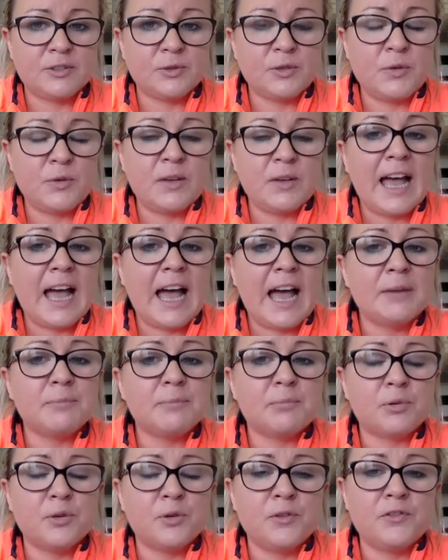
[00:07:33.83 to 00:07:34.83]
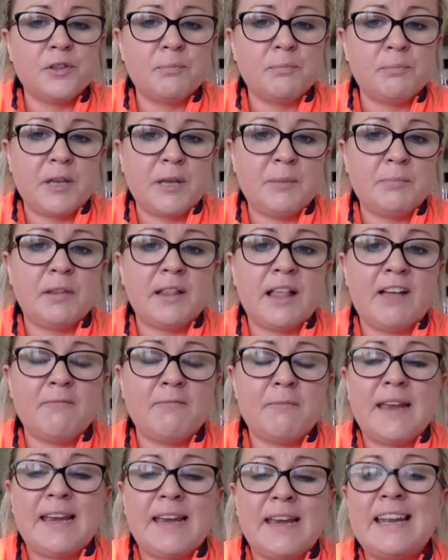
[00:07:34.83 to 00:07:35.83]
so you can prove that people have
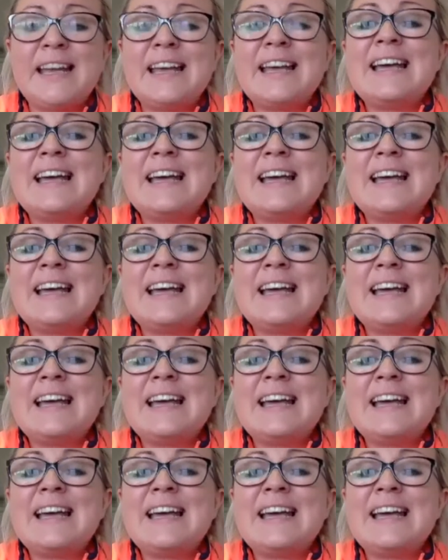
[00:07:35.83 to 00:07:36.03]
been